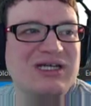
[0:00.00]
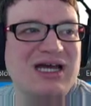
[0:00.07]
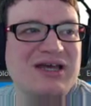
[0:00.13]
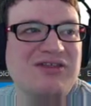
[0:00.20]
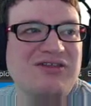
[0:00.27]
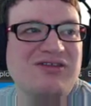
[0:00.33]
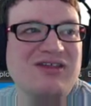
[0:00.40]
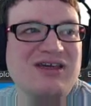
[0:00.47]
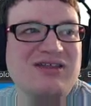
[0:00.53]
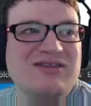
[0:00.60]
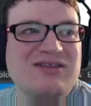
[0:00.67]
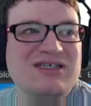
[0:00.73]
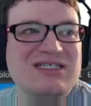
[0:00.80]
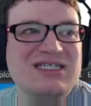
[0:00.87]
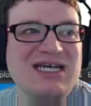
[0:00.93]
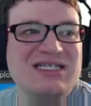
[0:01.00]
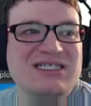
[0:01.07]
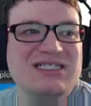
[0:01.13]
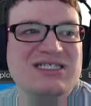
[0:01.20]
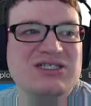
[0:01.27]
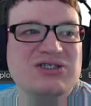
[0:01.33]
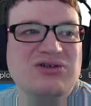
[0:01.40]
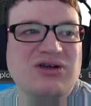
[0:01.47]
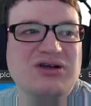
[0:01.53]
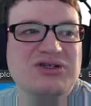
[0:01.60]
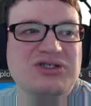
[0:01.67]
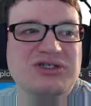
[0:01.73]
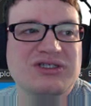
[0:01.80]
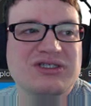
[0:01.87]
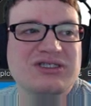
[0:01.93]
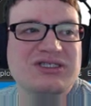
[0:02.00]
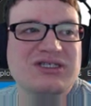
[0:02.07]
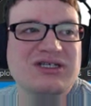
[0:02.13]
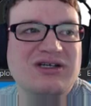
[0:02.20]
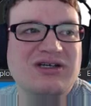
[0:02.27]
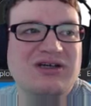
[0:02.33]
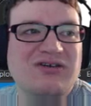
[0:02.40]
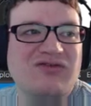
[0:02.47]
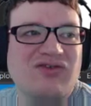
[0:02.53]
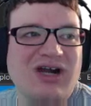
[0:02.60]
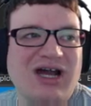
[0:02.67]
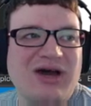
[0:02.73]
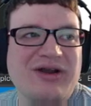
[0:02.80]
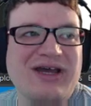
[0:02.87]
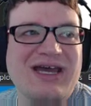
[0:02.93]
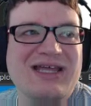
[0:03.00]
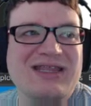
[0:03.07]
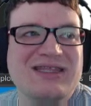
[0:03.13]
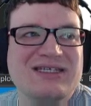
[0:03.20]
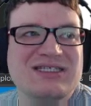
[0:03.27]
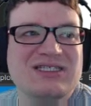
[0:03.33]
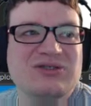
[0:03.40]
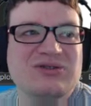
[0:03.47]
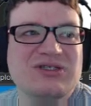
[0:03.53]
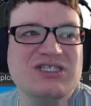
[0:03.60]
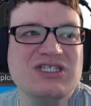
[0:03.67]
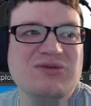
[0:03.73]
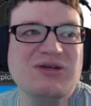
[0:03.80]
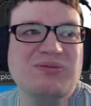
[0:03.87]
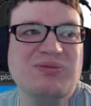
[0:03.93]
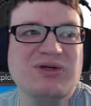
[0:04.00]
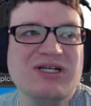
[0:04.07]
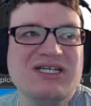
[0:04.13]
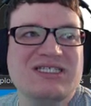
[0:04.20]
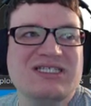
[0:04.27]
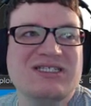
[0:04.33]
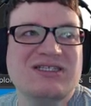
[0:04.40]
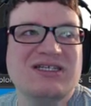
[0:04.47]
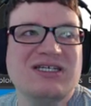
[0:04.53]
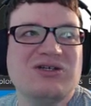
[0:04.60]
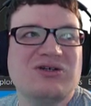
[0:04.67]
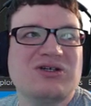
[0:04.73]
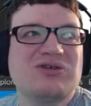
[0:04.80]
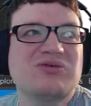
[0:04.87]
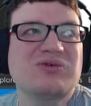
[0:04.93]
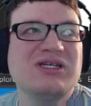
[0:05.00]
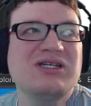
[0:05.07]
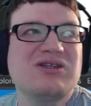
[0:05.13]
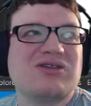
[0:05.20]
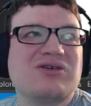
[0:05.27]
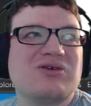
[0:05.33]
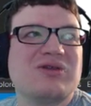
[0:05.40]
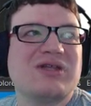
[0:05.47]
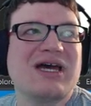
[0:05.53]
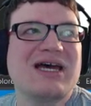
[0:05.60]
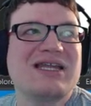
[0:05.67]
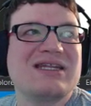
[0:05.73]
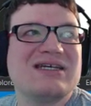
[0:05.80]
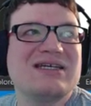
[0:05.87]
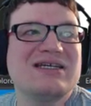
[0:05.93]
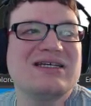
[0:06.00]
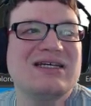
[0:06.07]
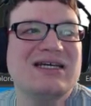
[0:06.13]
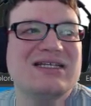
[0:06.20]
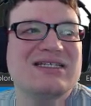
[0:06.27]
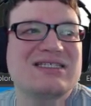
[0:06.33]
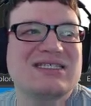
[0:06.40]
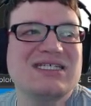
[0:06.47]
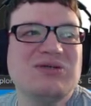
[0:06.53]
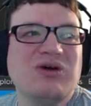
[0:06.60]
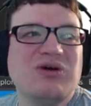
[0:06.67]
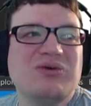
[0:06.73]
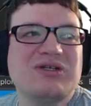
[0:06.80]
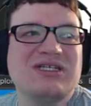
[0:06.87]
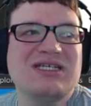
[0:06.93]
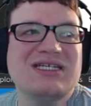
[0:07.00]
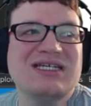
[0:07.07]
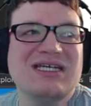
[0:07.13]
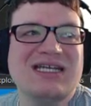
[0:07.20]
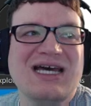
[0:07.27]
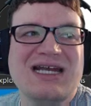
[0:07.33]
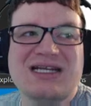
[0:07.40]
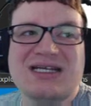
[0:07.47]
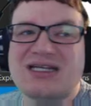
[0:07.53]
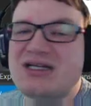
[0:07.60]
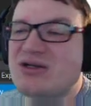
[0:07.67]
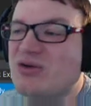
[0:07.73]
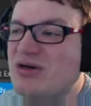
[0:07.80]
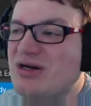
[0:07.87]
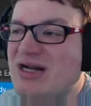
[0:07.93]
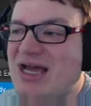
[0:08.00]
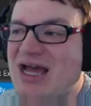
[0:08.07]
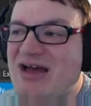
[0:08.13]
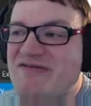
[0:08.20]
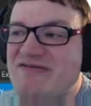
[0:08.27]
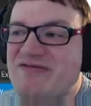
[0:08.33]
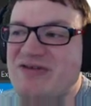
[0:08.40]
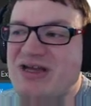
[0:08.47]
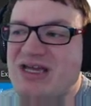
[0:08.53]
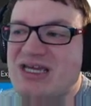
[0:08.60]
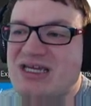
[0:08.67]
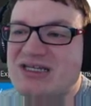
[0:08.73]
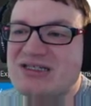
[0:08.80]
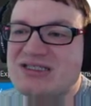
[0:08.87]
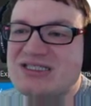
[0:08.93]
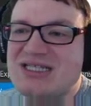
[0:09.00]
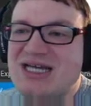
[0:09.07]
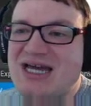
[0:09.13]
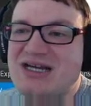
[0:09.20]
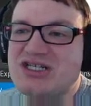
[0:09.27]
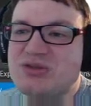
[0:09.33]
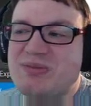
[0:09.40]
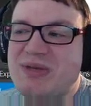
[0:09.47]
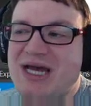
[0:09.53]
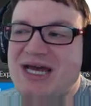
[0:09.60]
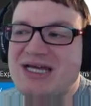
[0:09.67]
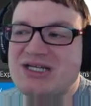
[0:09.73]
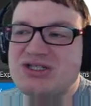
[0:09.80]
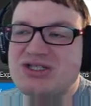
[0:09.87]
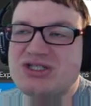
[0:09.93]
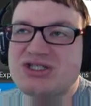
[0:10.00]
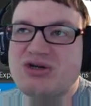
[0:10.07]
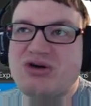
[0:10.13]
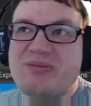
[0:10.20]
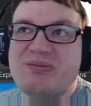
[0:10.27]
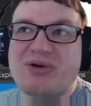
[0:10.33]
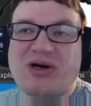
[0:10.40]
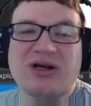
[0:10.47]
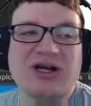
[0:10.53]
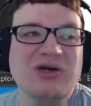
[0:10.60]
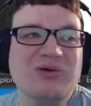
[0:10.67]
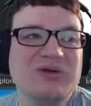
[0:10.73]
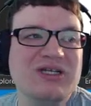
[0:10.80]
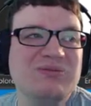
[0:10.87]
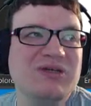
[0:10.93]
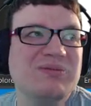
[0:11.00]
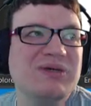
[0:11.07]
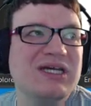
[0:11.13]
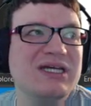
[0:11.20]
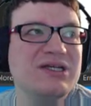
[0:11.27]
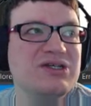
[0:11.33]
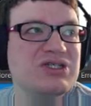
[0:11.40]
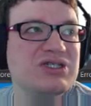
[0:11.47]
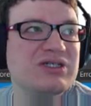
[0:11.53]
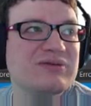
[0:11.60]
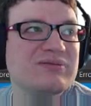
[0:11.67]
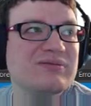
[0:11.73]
I think this has the instructions for how to add this, so this would be a pretty easy thing. You could read through that and see what would need to get added in order to have a status badge show up on our README page.